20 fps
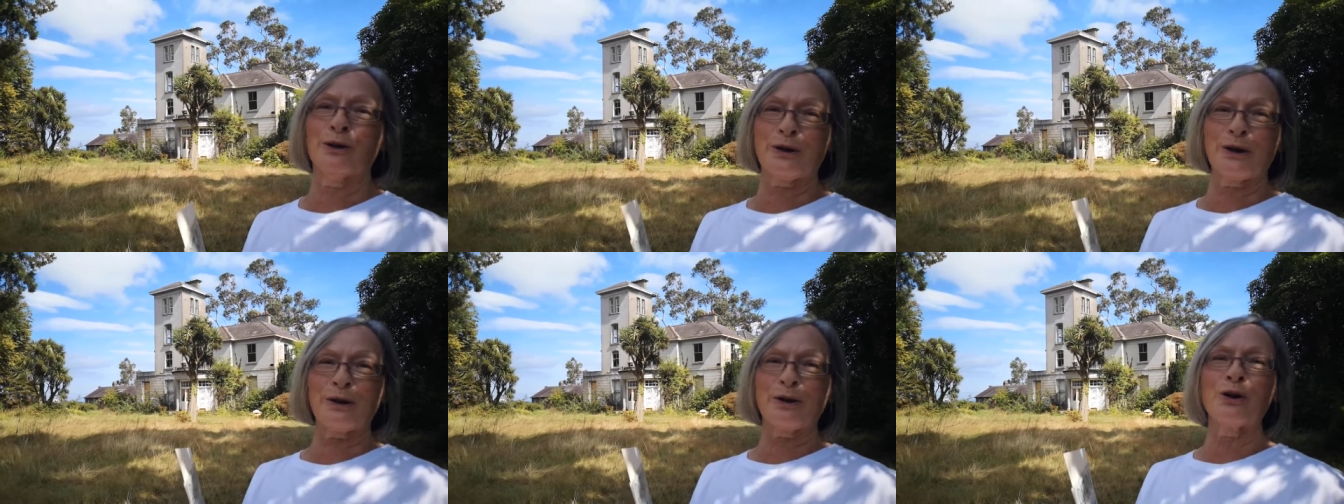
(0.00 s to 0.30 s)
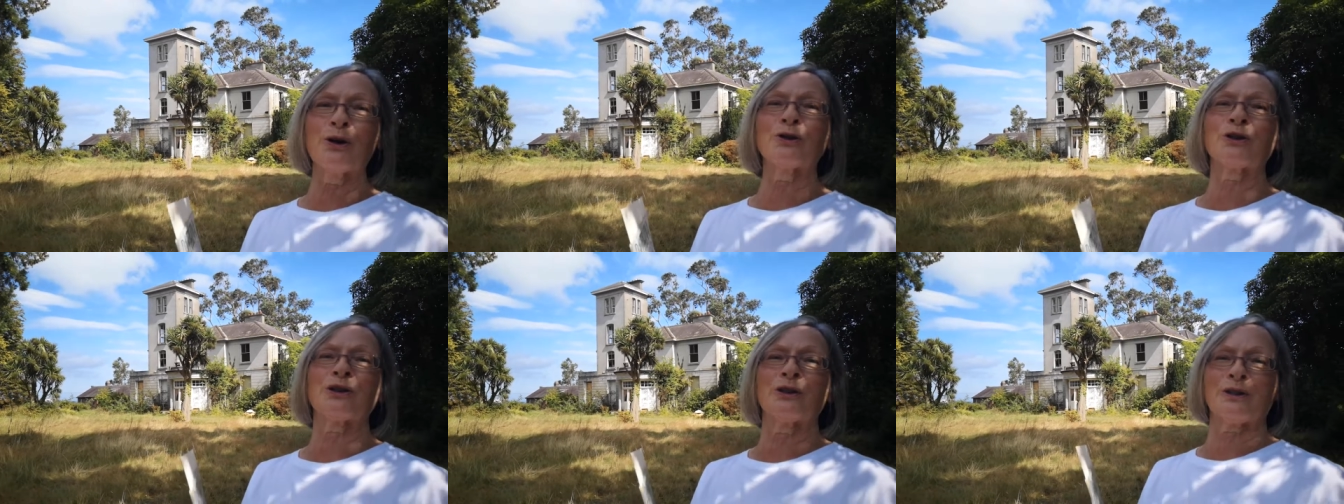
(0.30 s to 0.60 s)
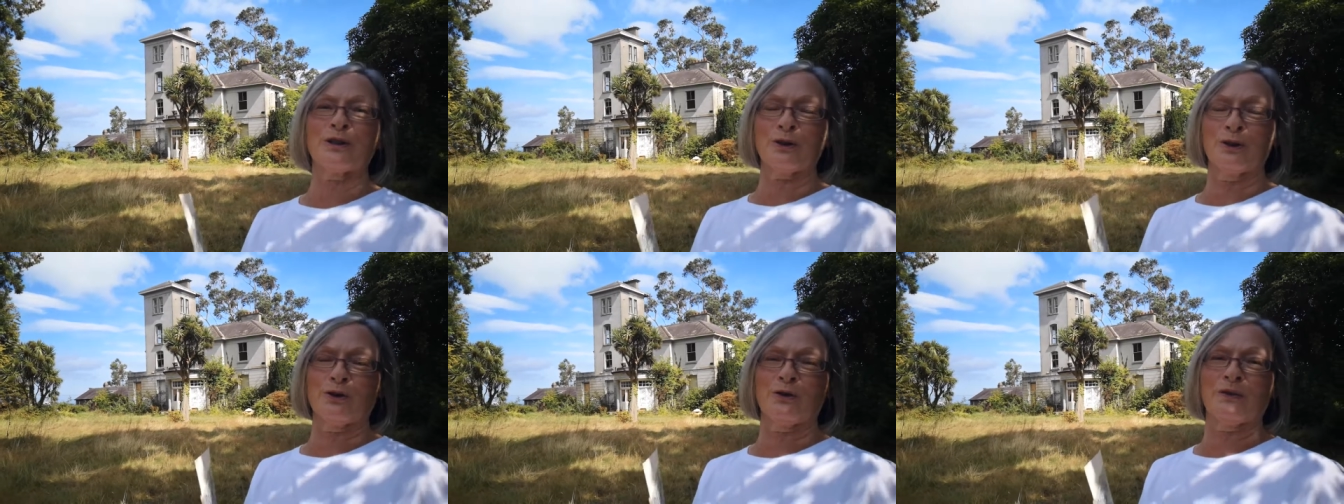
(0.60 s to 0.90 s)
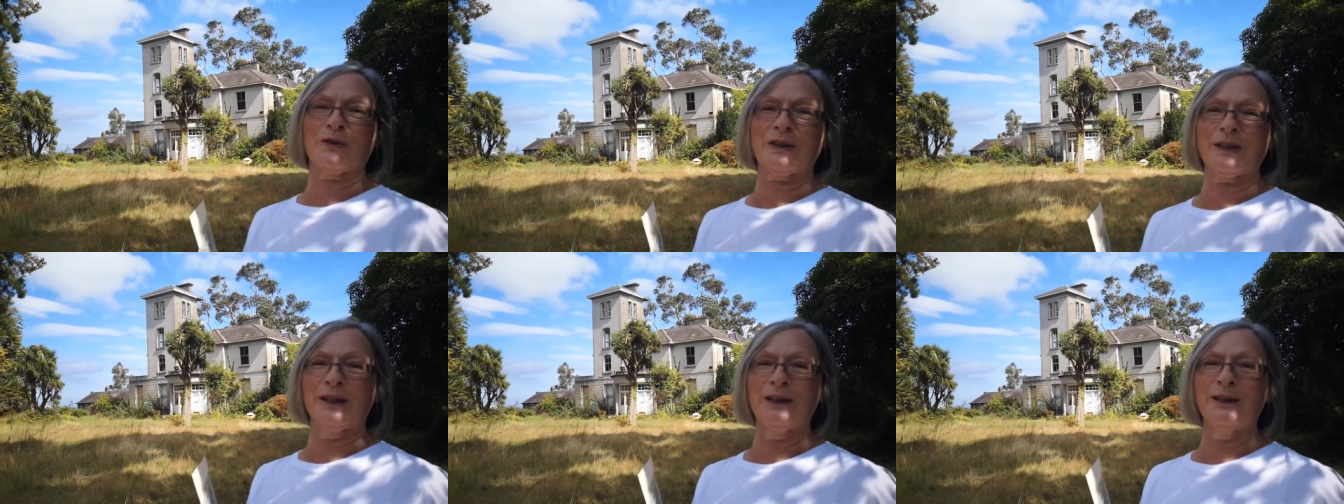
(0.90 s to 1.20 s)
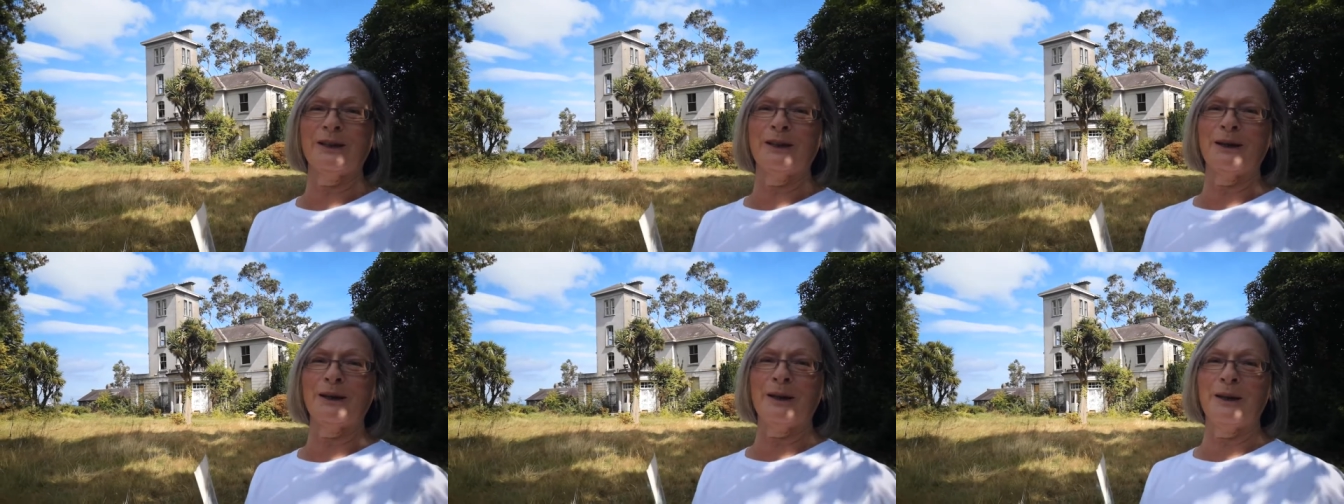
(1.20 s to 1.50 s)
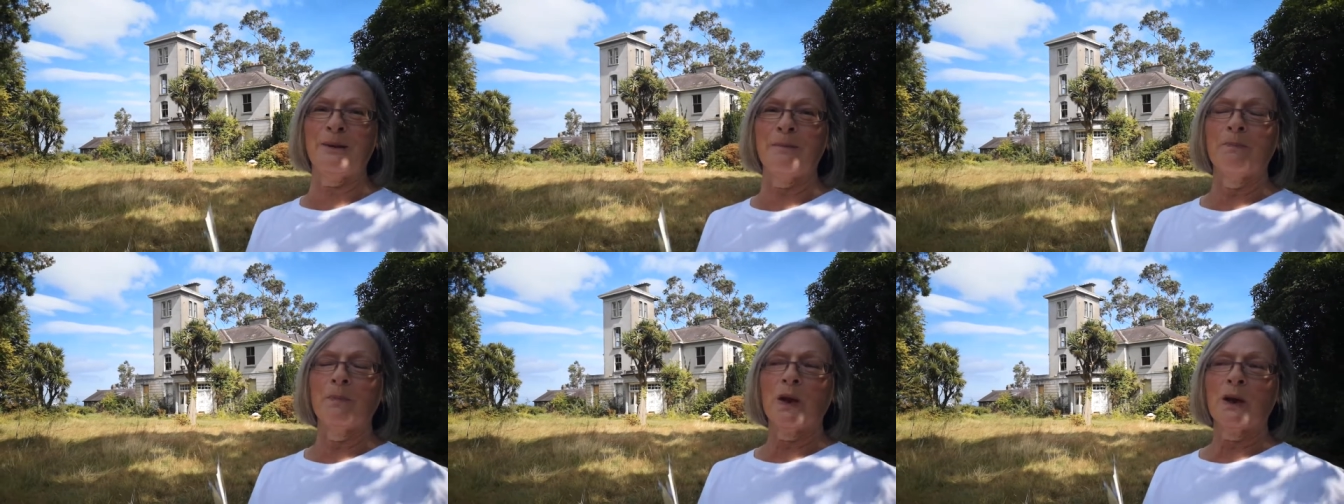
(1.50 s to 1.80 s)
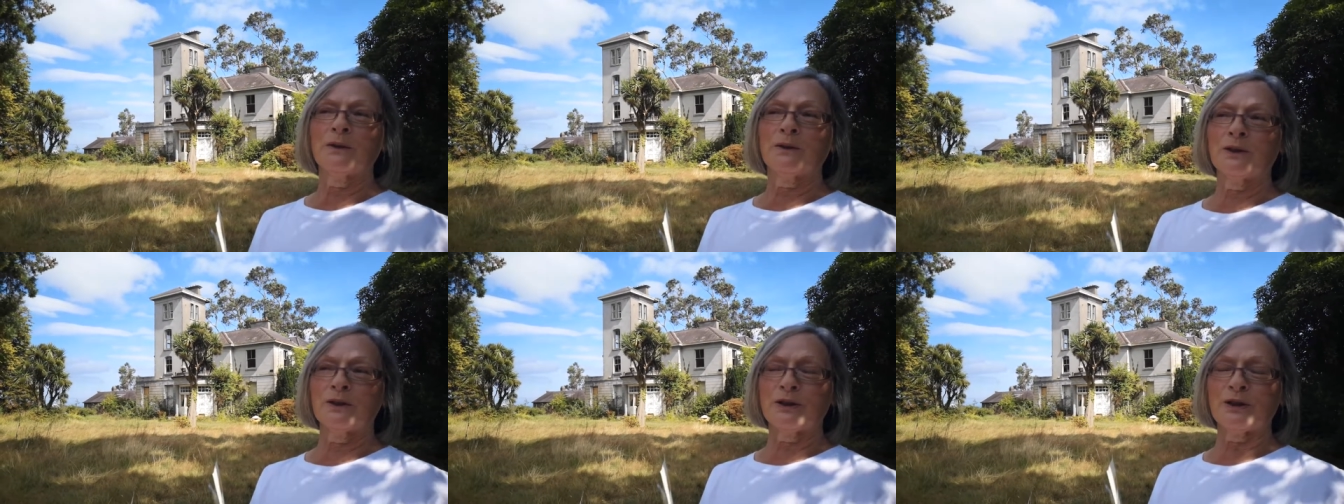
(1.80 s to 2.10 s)
can sort of see the
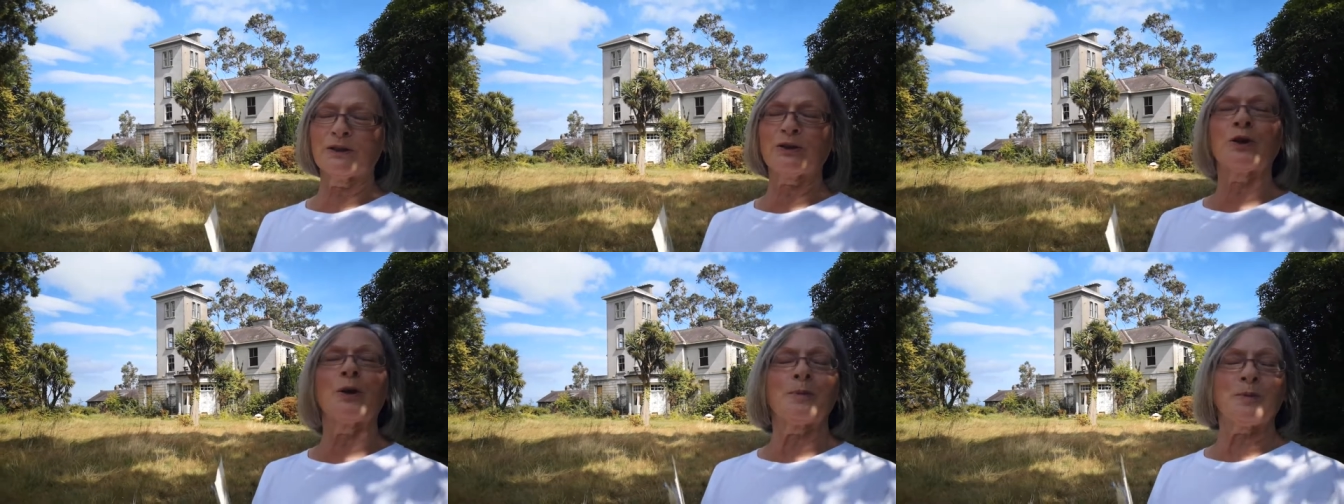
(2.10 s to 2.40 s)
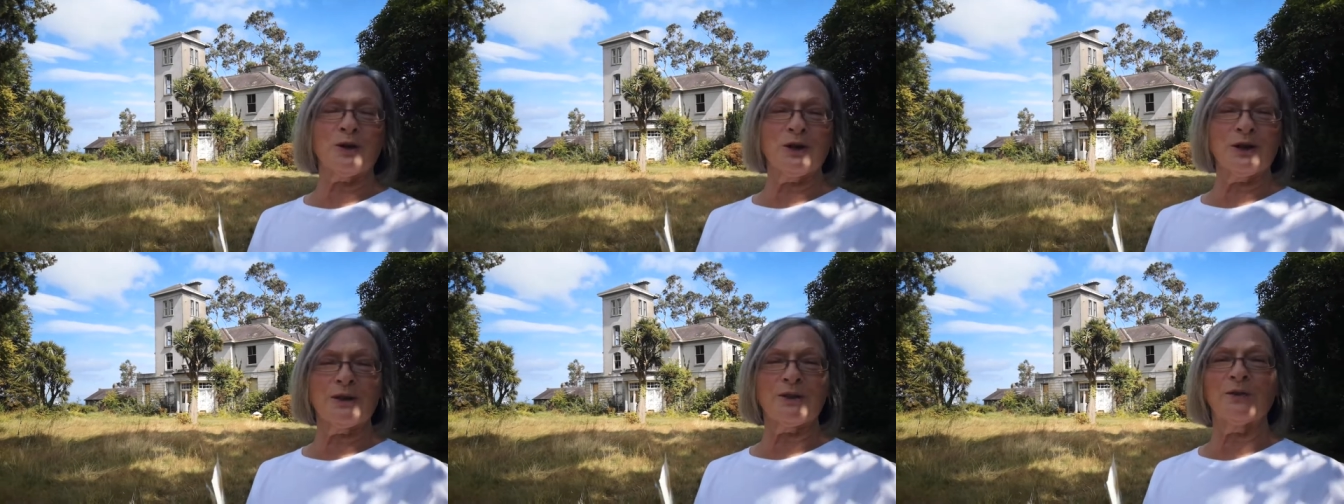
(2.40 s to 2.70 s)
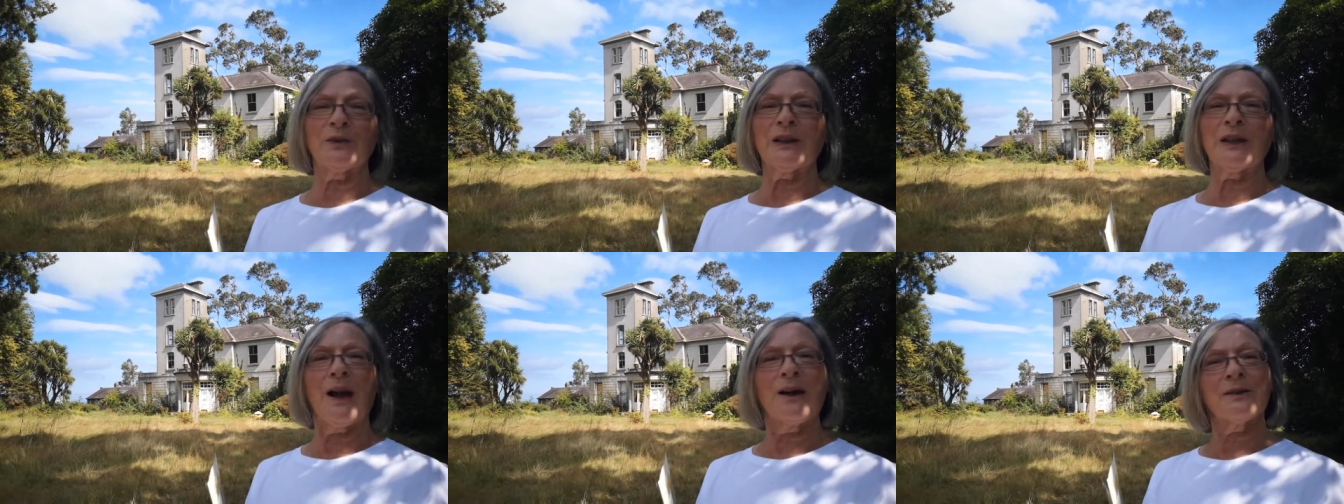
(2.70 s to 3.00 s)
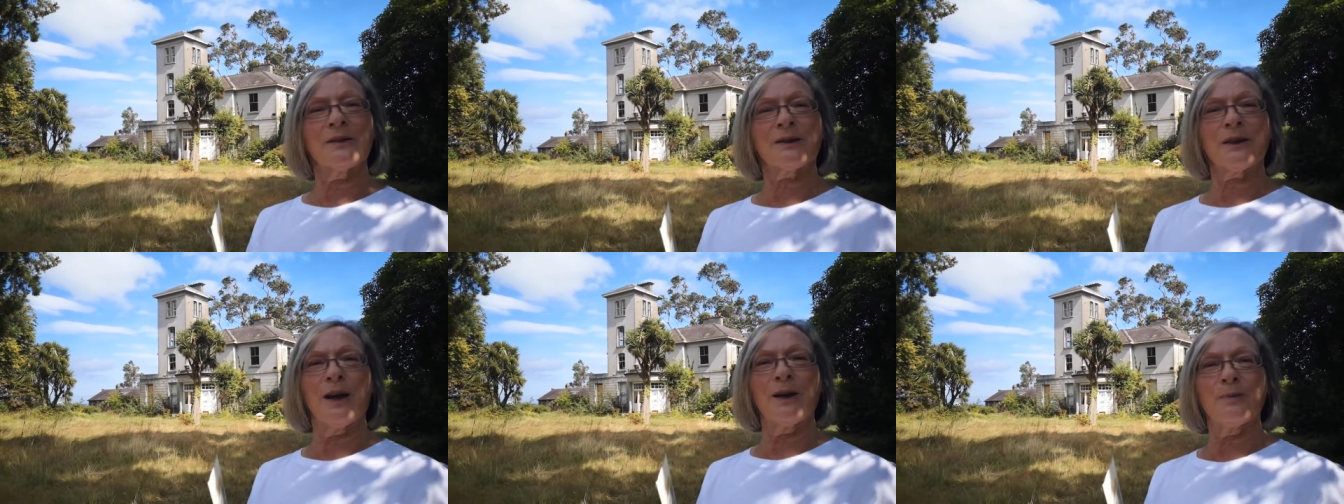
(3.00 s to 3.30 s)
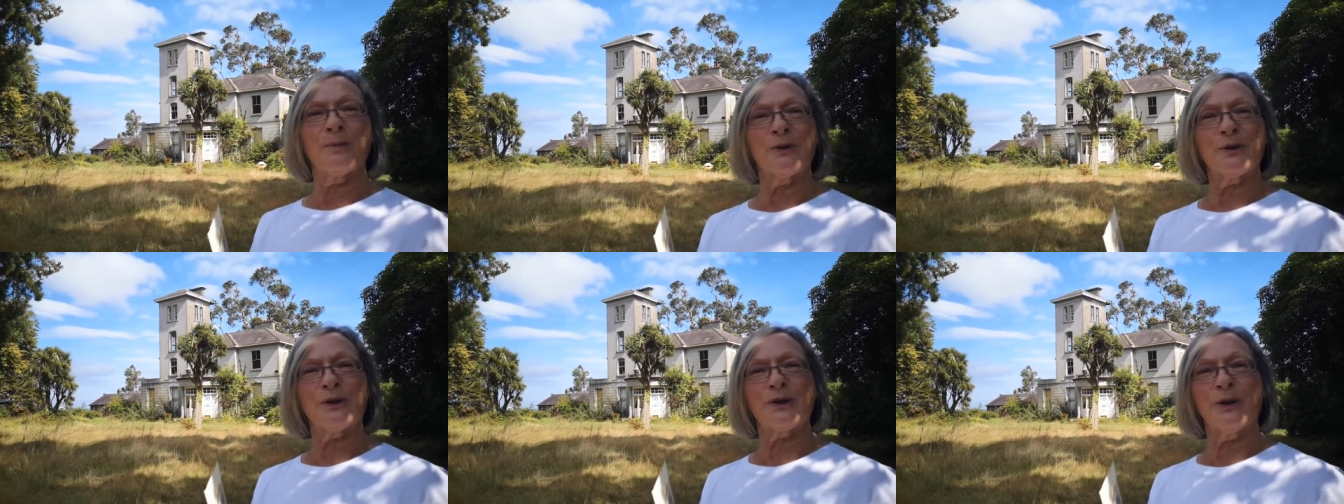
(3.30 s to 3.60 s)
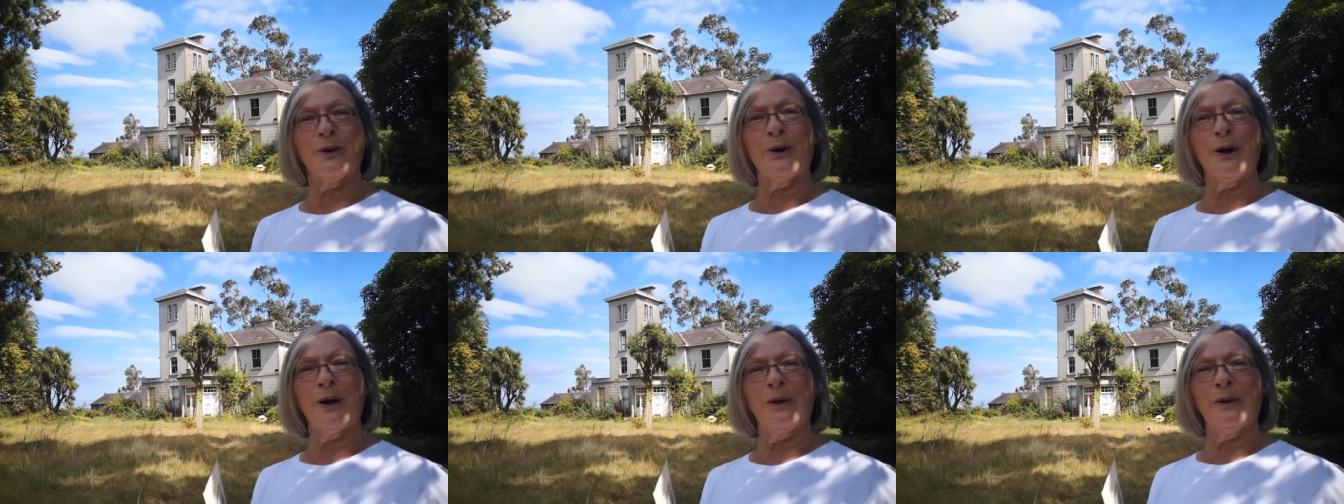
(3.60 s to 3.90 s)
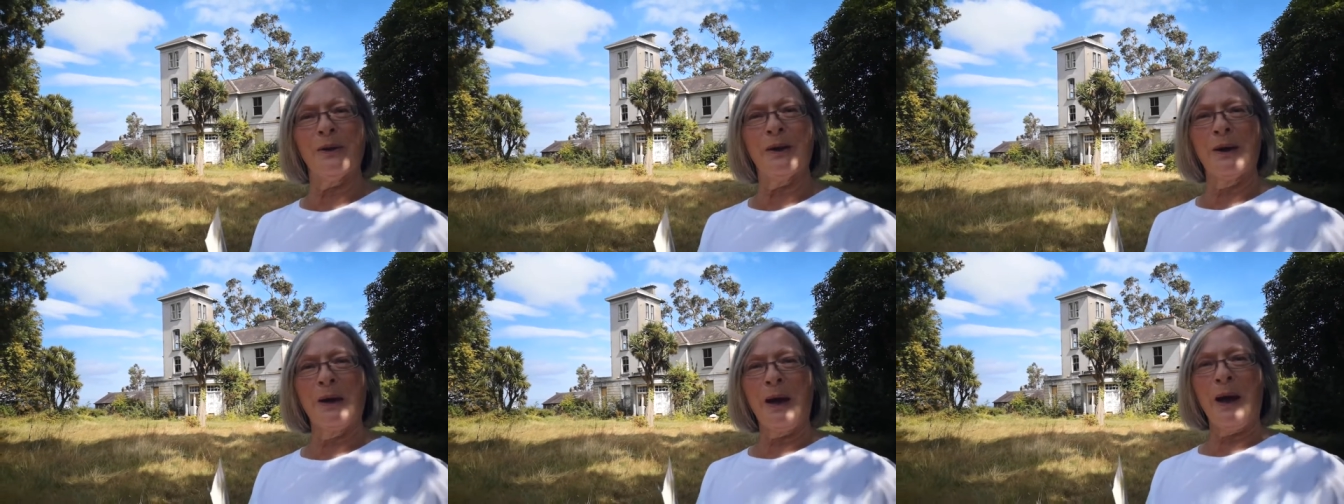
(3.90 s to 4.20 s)
wow. the descriptions of the landscape and so on.